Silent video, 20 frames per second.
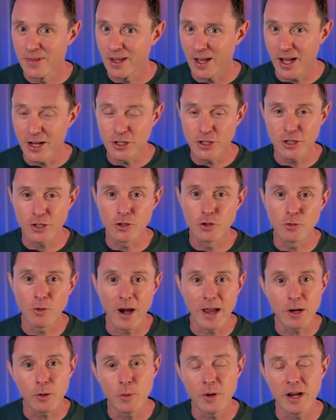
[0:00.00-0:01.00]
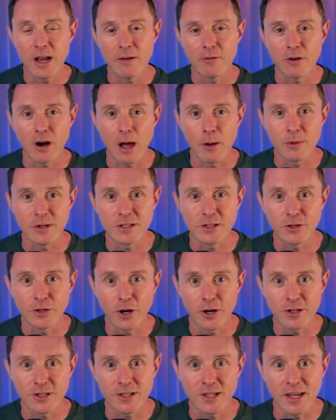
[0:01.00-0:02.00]
I just drank whenever I was
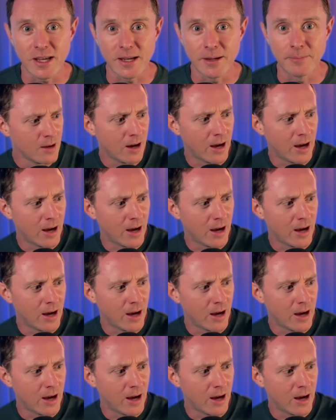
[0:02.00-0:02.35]
thirsty.